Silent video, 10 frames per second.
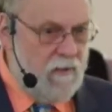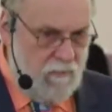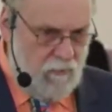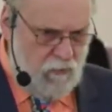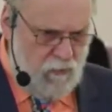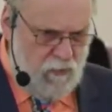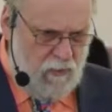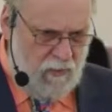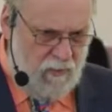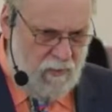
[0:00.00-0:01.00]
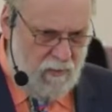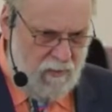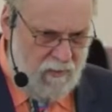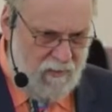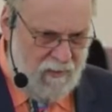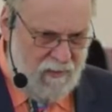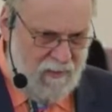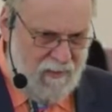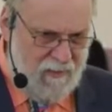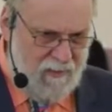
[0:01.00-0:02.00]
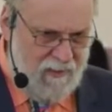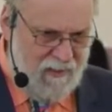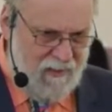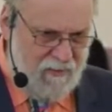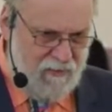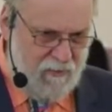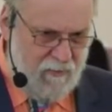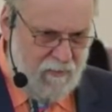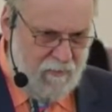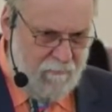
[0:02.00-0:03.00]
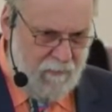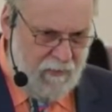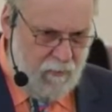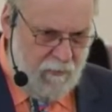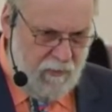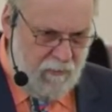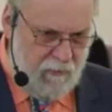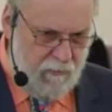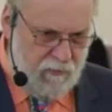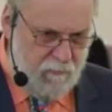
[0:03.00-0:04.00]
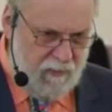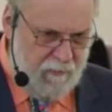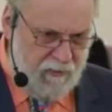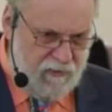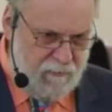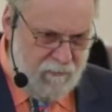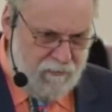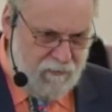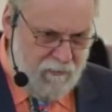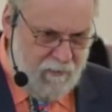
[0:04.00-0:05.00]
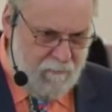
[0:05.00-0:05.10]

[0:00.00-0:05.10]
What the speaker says: Ooh, that had to hurt. But nobody will notice maybe, and she won't scream.